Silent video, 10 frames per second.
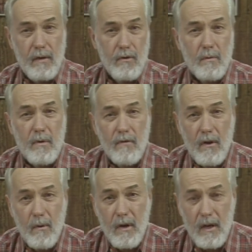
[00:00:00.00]
If you
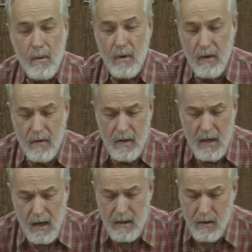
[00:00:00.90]
prefer working with other
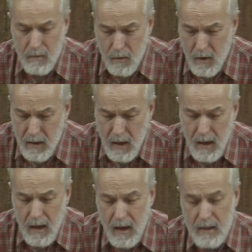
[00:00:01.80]
kinds of wood,
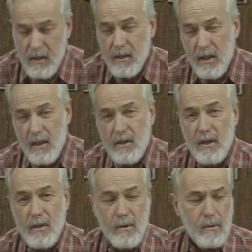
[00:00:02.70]
I'd suggest you
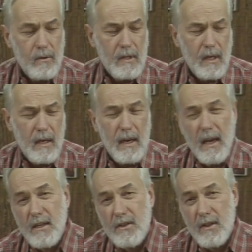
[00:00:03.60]
use an
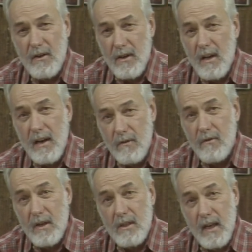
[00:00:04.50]
exterior kind of
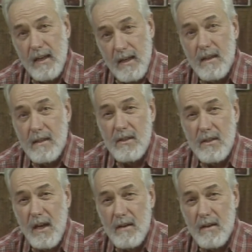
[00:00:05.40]
finish like a gunstock